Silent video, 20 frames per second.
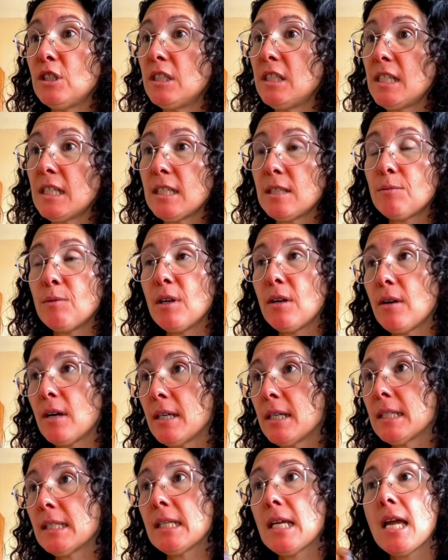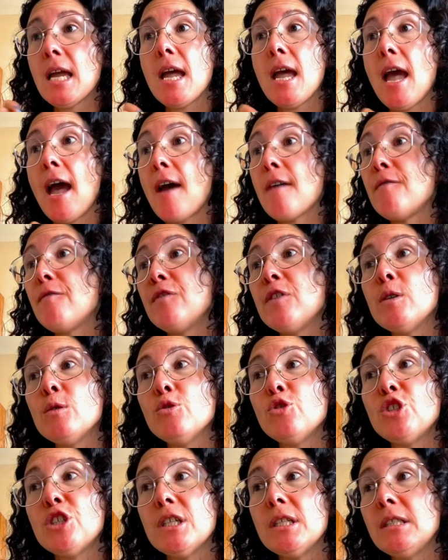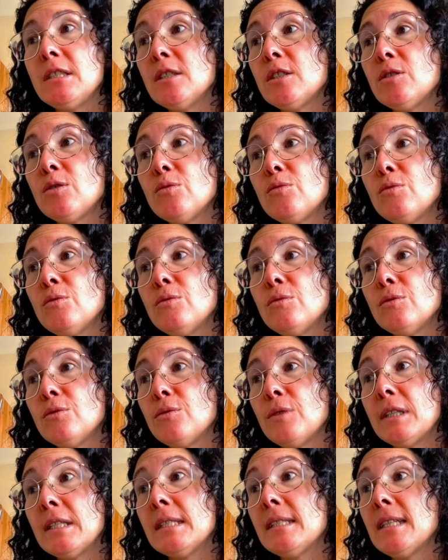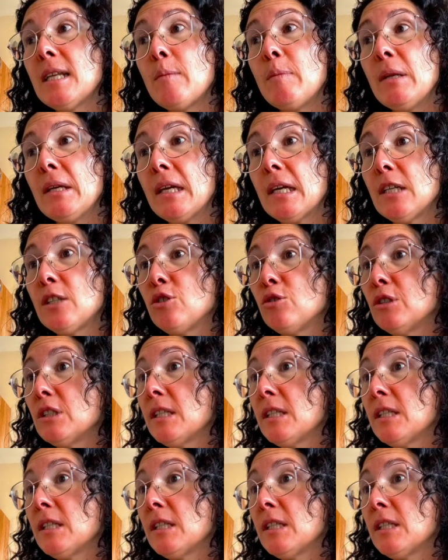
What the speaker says: it just requires a few changes to existing applications.